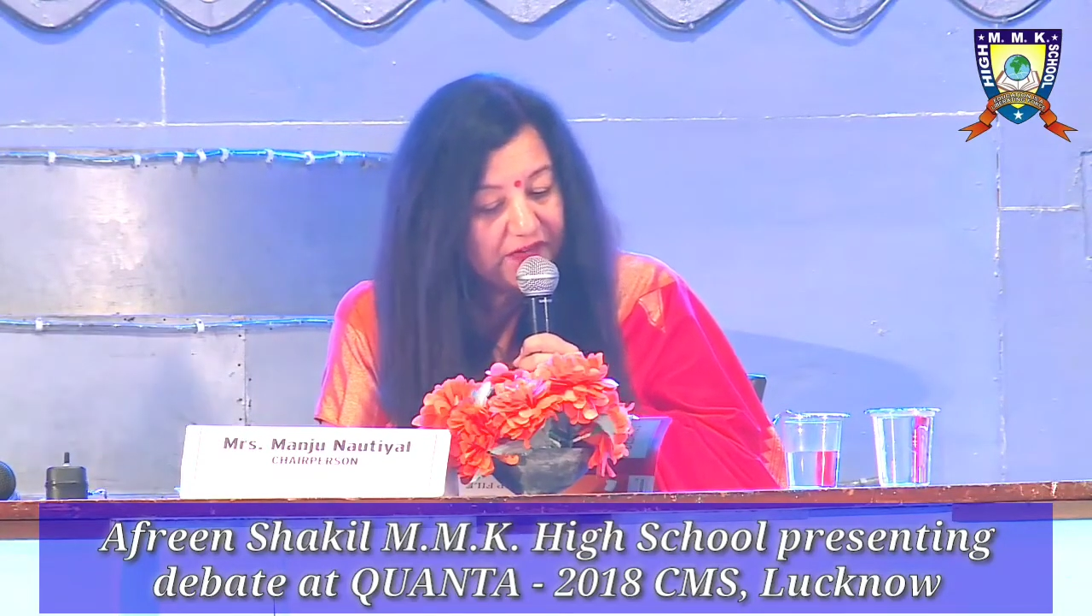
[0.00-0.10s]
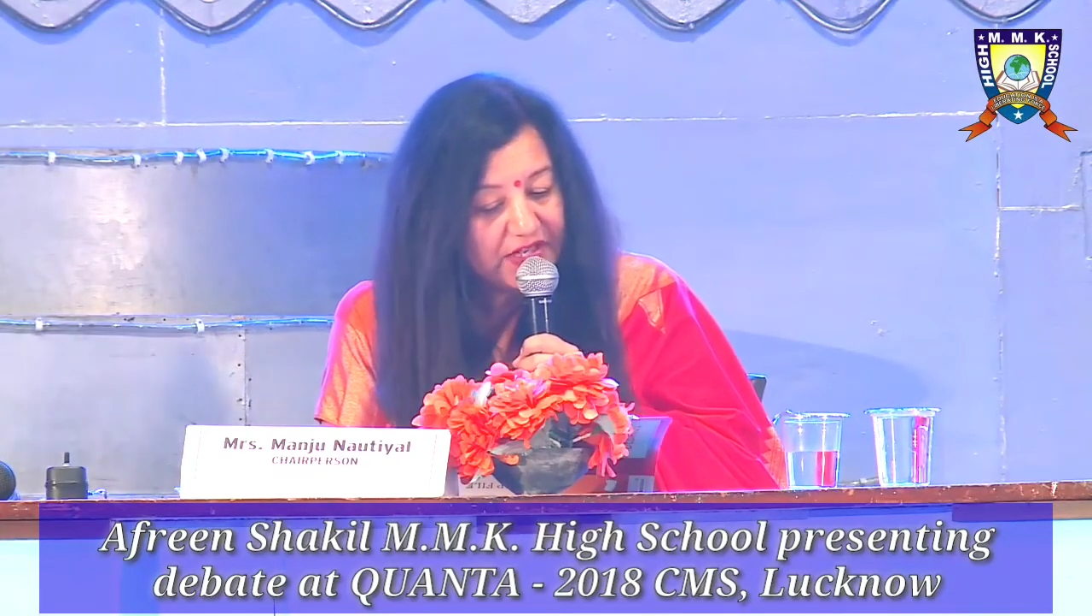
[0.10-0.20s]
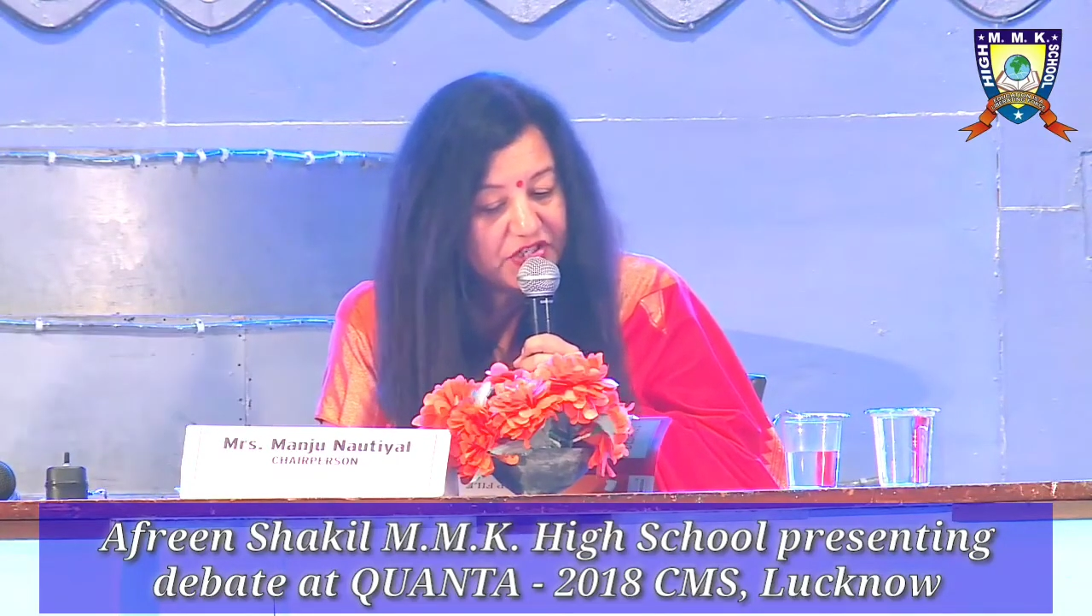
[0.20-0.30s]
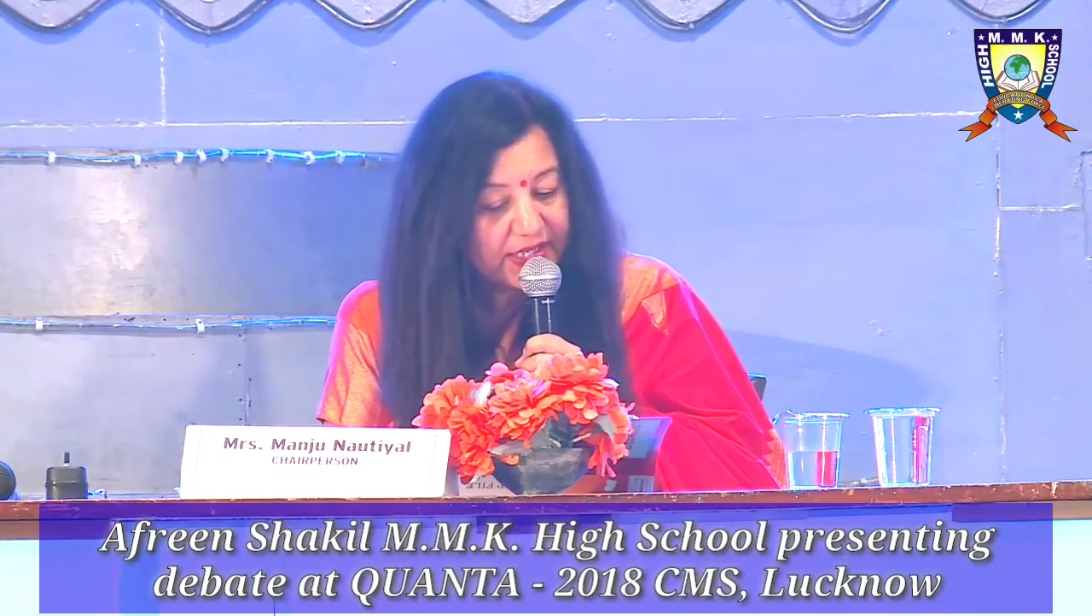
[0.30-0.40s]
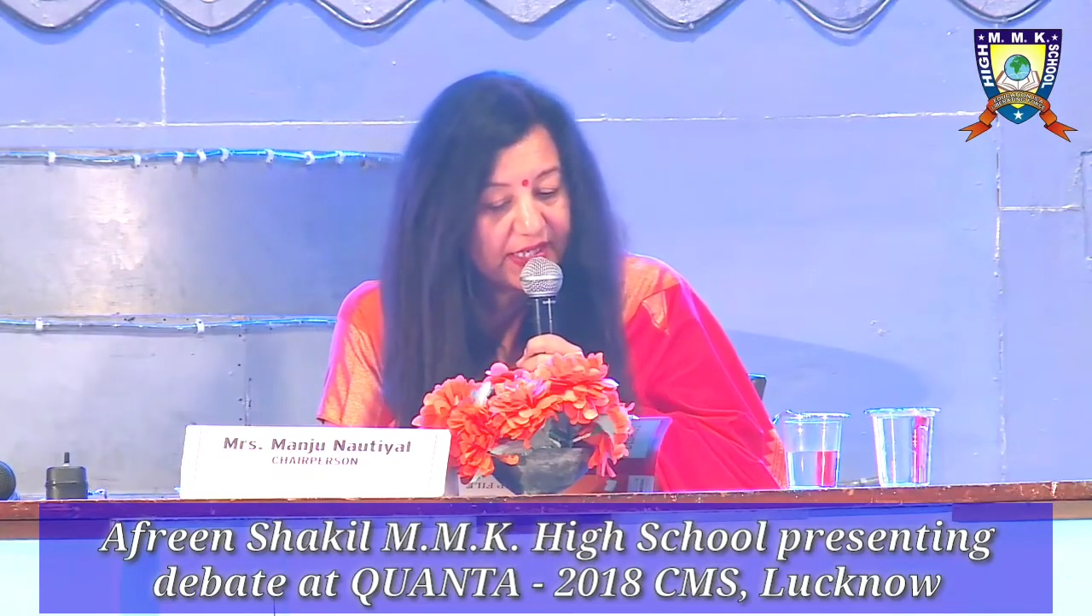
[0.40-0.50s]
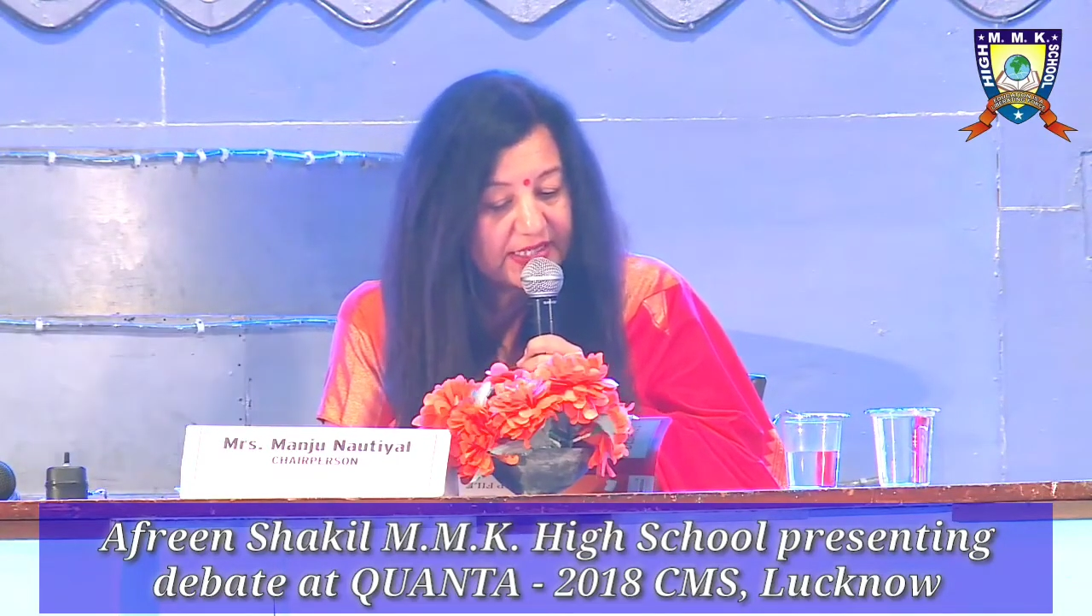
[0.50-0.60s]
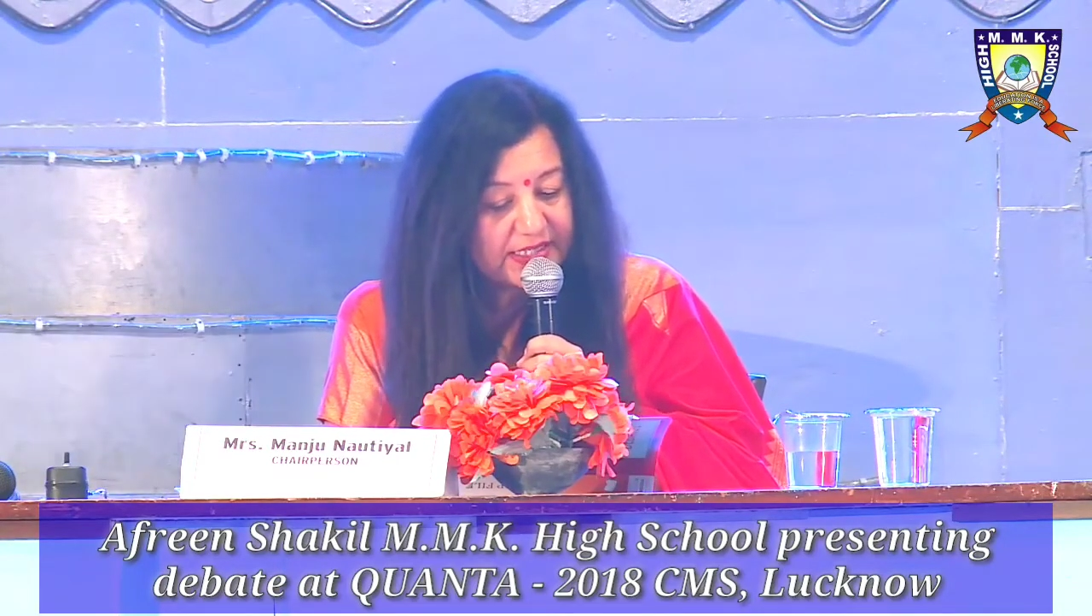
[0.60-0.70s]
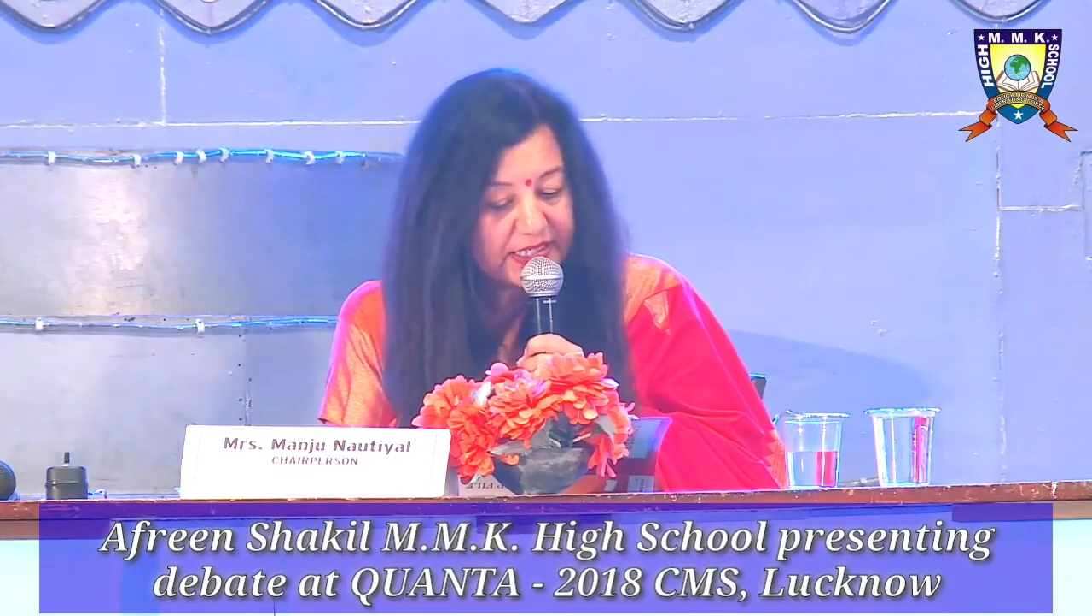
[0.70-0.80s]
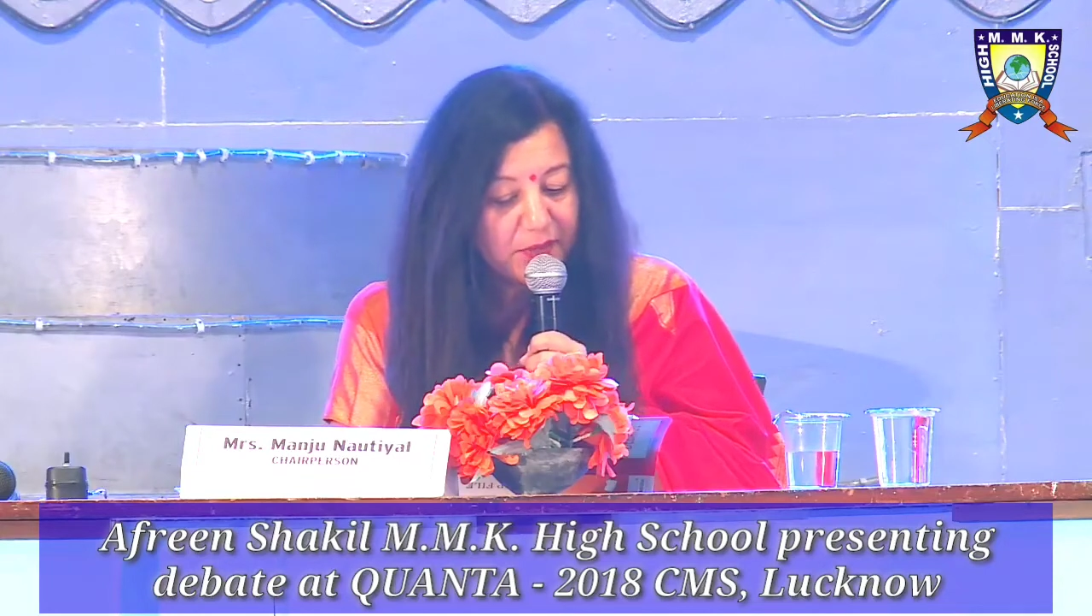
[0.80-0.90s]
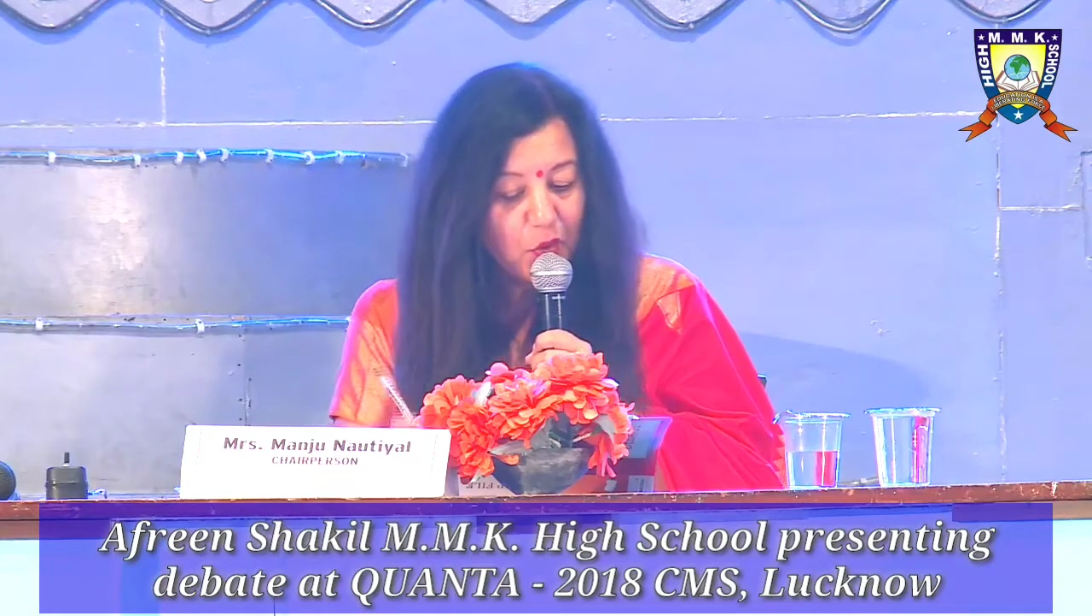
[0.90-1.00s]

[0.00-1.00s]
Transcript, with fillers: Shakil's team